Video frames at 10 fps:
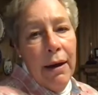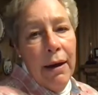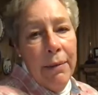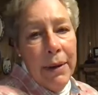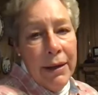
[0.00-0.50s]

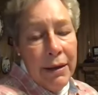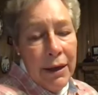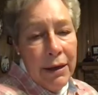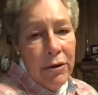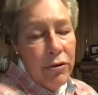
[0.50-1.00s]
um, i
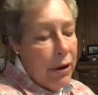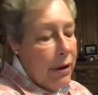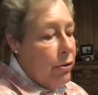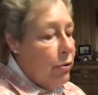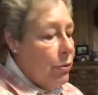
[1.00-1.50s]
think they're
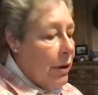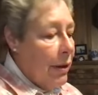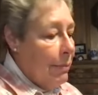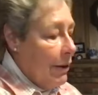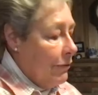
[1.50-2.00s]
trying to do it
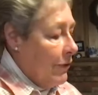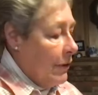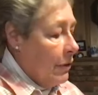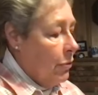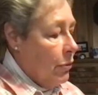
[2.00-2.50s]
on may
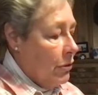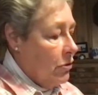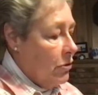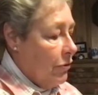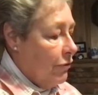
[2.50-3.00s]
5th
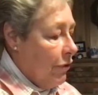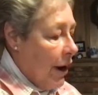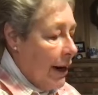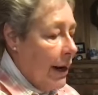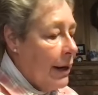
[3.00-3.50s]
which is a
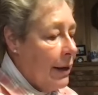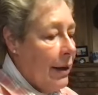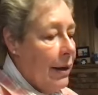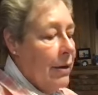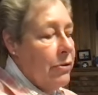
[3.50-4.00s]
friday
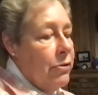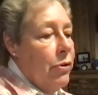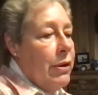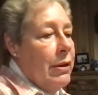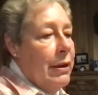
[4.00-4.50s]

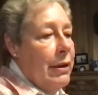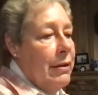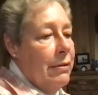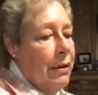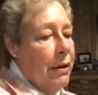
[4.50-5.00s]
so that the
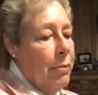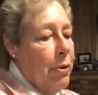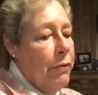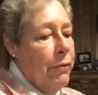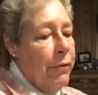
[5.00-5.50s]
kids can come
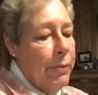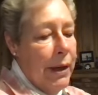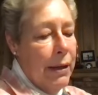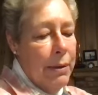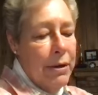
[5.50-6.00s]
over from
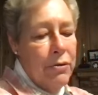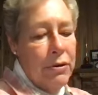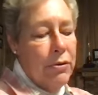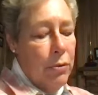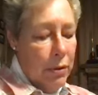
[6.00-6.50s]
the elementary
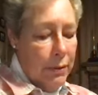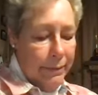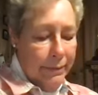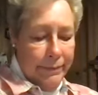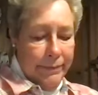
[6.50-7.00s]
school
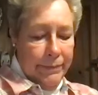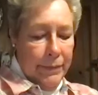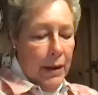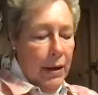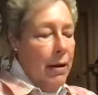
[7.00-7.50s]

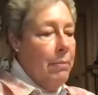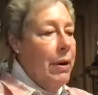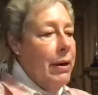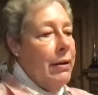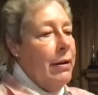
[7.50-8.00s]

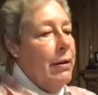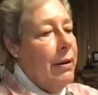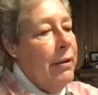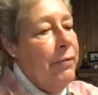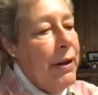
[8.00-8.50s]
but
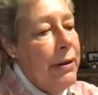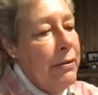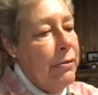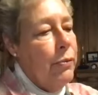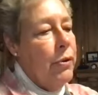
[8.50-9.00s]
if that
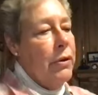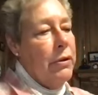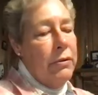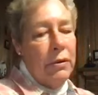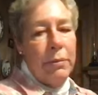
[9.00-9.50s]
doesn't work,
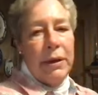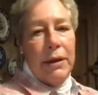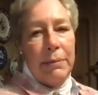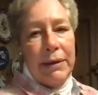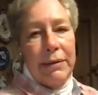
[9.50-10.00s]
it's going to be
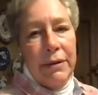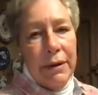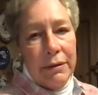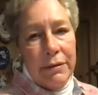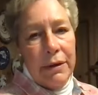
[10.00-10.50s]
on May
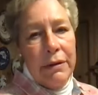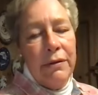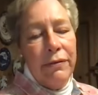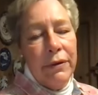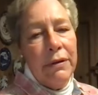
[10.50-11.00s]
6th. It's
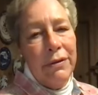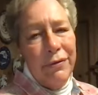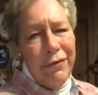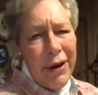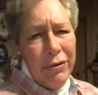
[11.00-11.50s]
a it's a
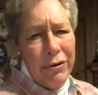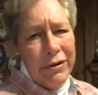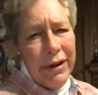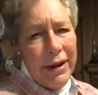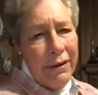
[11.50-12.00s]

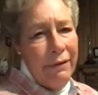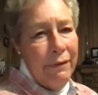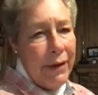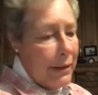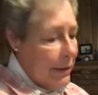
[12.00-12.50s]
Founders Day
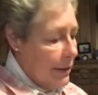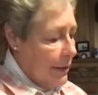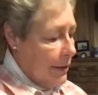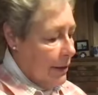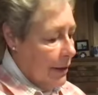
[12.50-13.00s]
event.
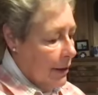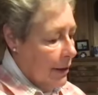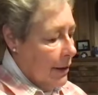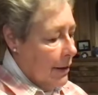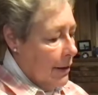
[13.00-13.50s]

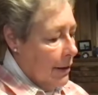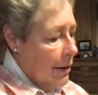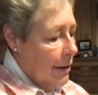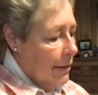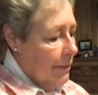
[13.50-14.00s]

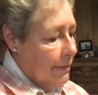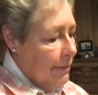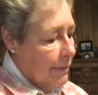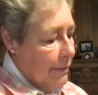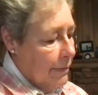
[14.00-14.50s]
Um,
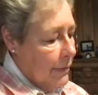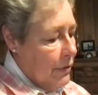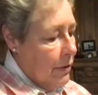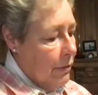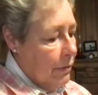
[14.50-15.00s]

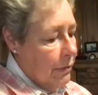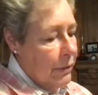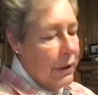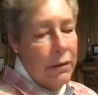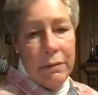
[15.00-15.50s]
so
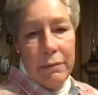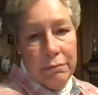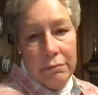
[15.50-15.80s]
we could.